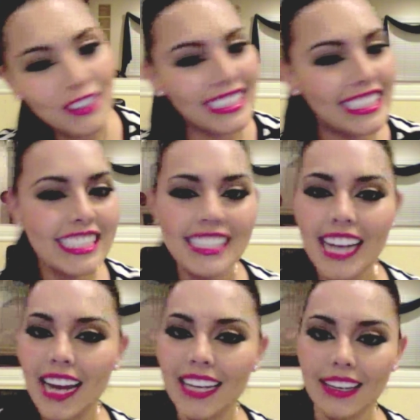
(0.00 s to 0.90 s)
and
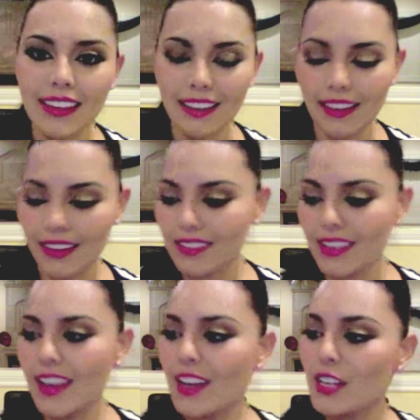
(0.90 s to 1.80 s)
shiny and
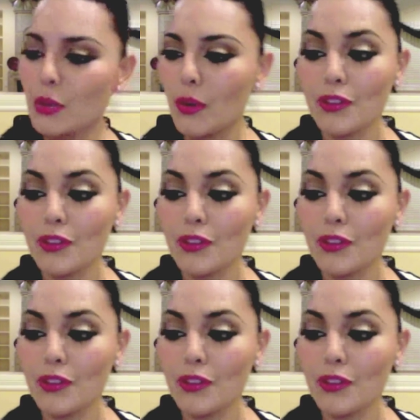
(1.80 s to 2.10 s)
so on.